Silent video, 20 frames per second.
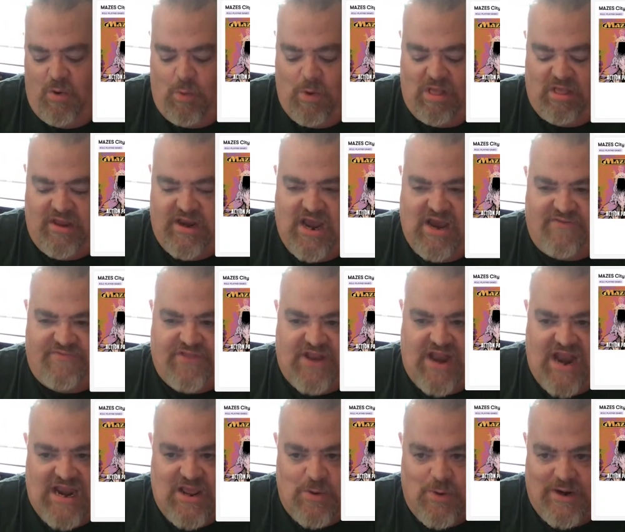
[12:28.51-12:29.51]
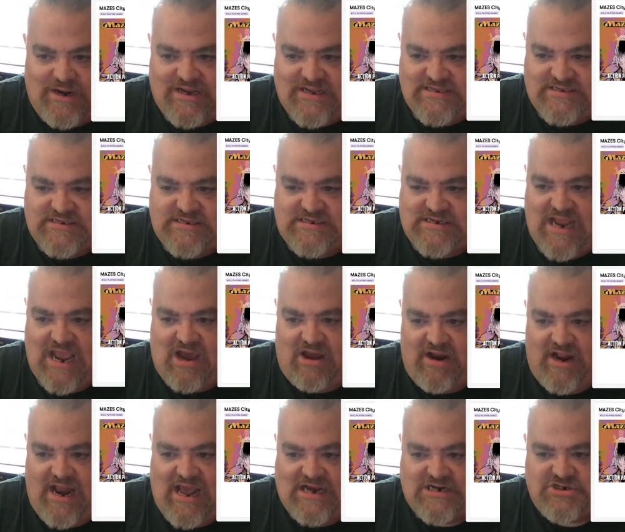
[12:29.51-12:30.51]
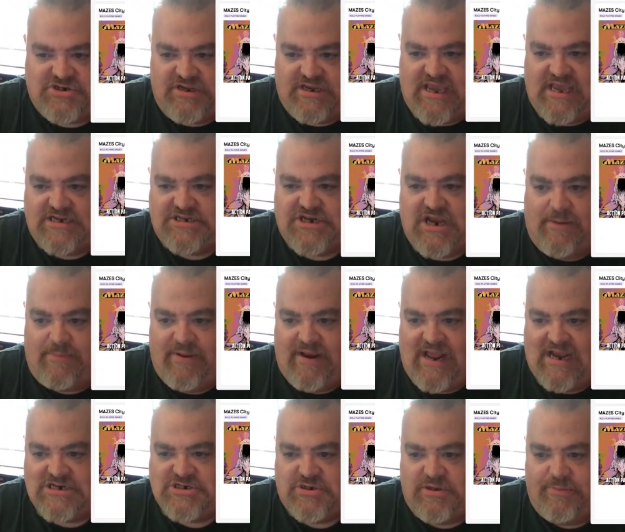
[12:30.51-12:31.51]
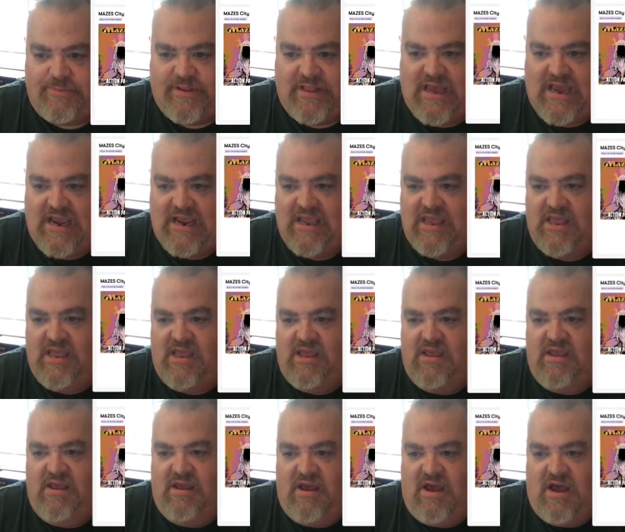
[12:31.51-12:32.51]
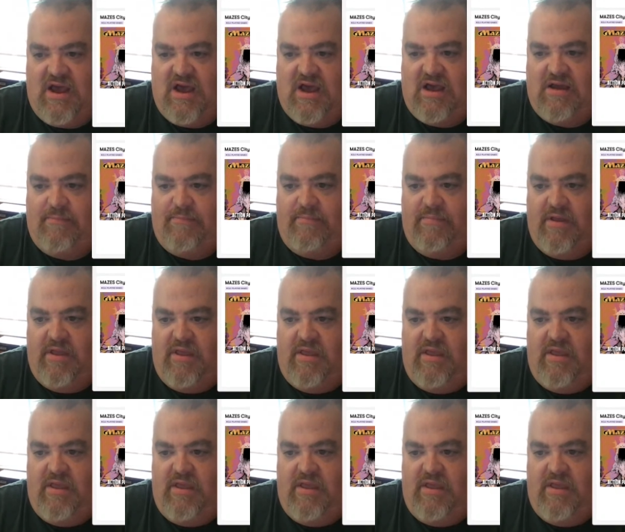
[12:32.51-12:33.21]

well enough that anyone could sit down and actually catch up and actually play. And